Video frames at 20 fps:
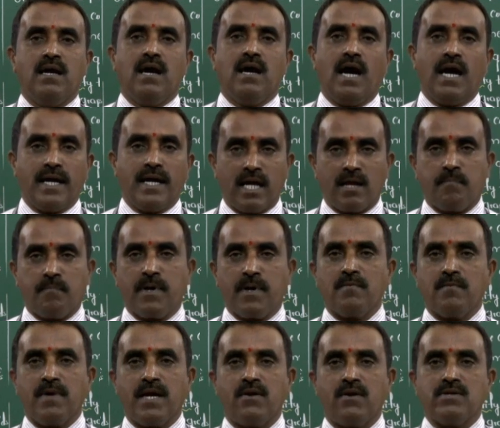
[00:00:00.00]
Under
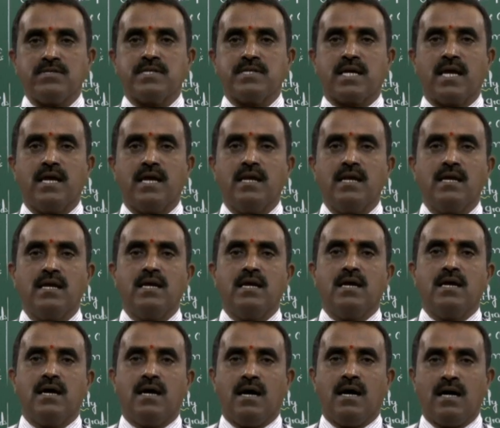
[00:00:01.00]
pyramid, once again,
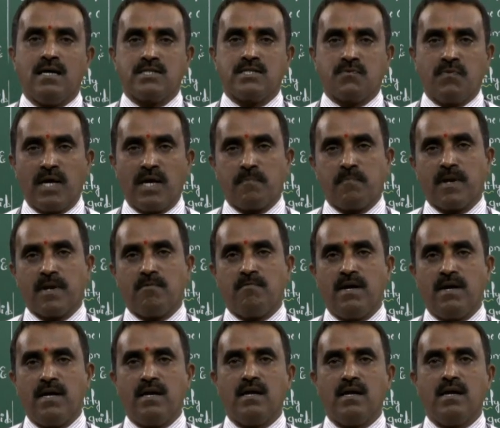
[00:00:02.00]
square
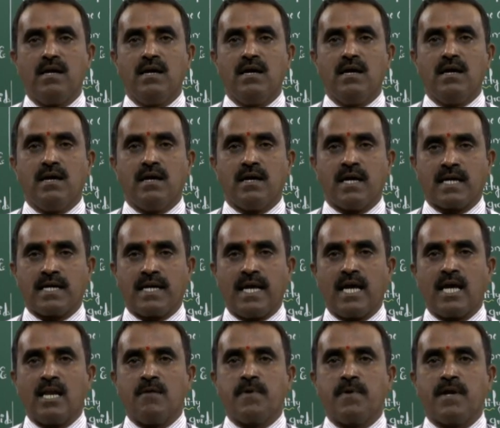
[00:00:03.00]
pyramid,
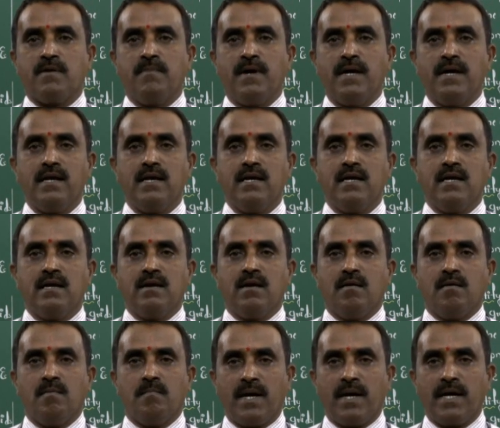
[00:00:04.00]
rectangular pyramid,
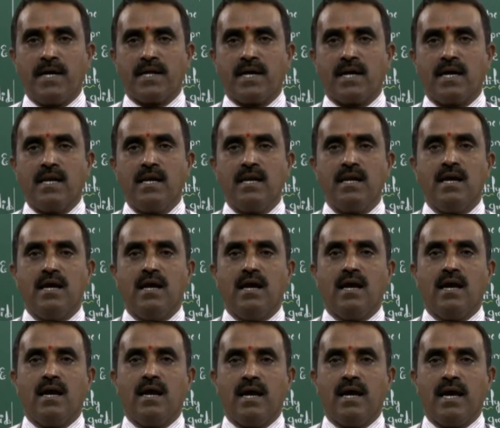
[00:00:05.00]
pentagon,
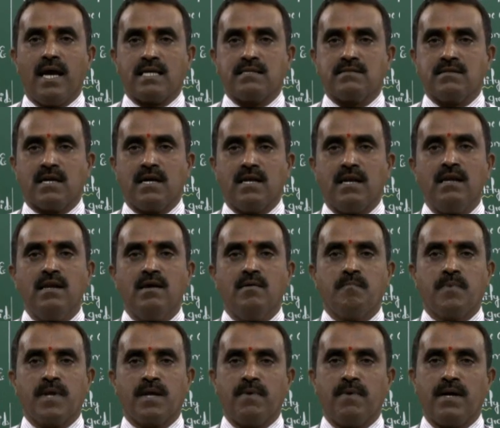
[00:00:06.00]
hexagon
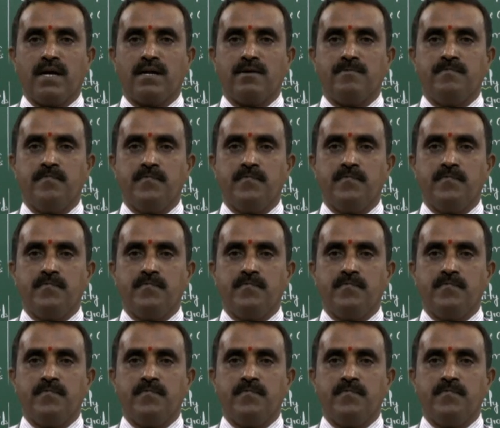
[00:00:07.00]
pyramid.